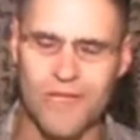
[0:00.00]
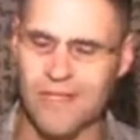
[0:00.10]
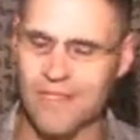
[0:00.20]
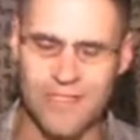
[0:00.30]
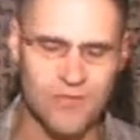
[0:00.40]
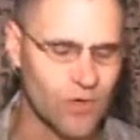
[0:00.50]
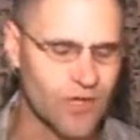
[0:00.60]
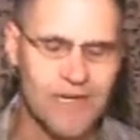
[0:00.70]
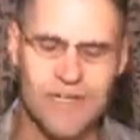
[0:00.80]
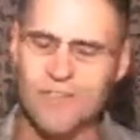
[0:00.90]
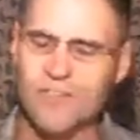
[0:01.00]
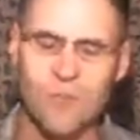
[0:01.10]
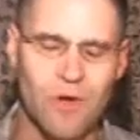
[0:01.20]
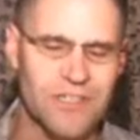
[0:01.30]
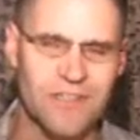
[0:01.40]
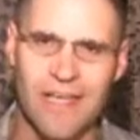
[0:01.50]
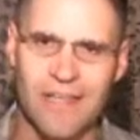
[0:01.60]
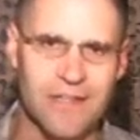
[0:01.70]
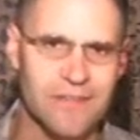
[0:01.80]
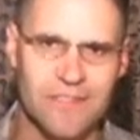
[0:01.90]
and we're going to hear so much of
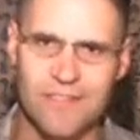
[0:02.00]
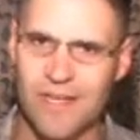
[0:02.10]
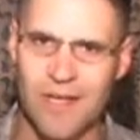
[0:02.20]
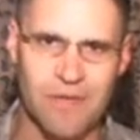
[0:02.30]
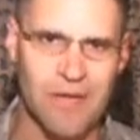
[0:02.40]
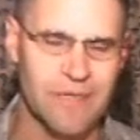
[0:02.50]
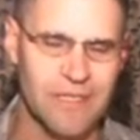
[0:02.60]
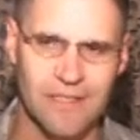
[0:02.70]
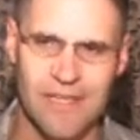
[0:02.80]
that in this upcoming